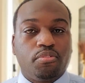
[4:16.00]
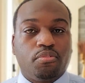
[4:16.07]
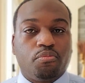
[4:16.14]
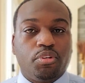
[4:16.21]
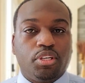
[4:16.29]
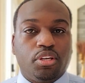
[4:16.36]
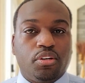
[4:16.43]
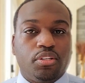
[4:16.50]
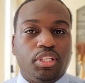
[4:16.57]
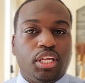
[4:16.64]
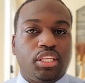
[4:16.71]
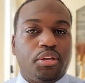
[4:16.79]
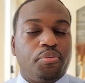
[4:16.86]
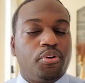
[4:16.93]
We know
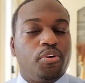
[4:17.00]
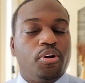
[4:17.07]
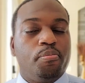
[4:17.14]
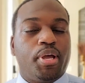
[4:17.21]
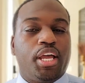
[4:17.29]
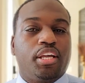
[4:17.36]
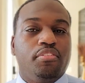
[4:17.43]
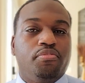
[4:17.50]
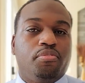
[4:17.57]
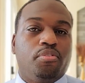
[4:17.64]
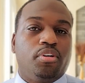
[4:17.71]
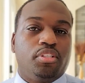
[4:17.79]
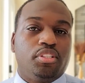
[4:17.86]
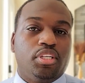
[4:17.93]
that they were going back and
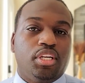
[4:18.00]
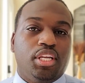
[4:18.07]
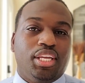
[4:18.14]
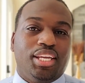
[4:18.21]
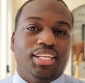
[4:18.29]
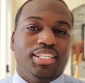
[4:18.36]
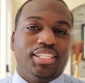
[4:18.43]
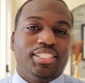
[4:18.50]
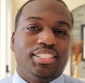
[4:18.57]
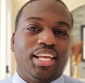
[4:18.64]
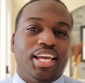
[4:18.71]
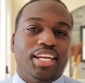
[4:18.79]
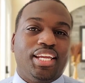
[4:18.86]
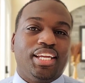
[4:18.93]
forth in
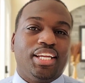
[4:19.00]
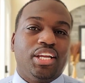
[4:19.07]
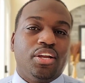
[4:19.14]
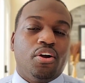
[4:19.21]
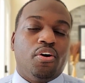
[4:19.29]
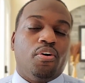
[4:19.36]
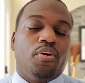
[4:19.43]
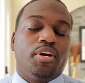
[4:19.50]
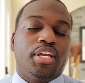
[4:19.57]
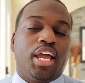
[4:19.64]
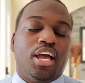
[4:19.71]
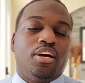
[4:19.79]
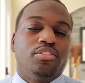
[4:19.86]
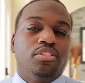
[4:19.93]
deciding on
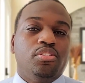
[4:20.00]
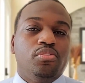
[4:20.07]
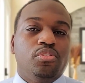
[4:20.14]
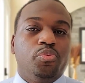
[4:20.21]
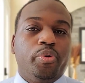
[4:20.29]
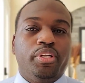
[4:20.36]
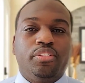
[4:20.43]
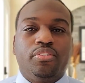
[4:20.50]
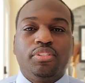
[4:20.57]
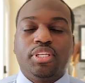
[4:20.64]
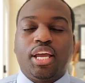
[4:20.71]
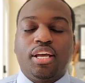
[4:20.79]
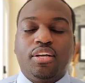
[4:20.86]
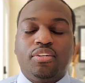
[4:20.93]
how to dwindle
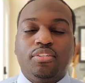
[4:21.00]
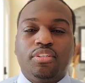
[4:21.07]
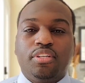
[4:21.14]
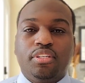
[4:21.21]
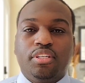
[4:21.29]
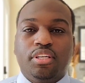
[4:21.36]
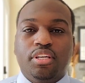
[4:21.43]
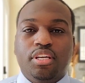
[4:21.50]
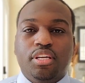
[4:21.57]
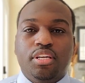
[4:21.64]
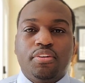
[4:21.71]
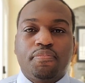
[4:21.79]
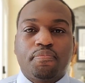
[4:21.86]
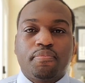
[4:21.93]
down
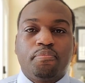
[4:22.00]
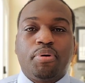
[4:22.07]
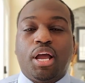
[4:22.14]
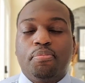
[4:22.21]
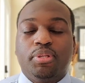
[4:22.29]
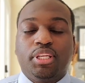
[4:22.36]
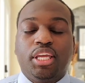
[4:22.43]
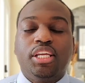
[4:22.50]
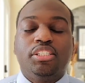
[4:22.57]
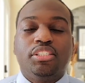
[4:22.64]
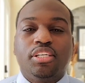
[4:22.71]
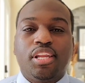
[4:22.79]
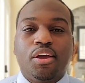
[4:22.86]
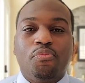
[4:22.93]
the
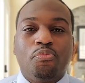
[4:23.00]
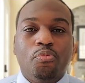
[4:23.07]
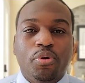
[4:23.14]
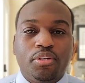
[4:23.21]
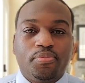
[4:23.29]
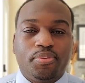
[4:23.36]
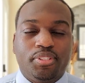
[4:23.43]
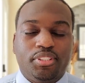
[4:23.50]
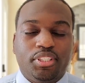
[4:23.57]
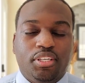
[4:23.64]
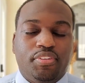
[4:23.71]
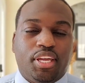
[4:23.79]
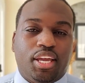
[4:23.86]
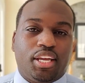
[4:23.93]
population that would
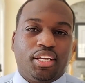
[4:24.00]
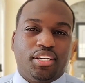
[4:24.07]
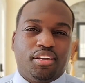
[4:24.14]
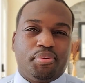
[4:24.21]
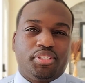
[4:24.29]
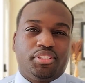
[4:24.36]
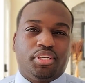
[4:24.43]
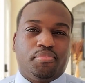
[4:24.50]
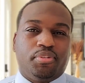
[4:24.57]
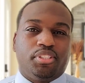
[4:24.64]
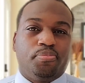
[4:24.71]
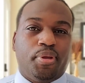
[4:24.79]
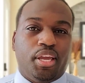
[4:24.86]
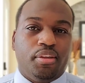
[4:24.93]
receive the economic
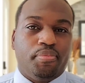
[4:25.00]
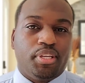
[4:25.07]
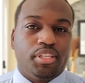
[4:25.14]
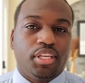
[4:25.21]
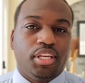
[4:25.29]
stimulus payment.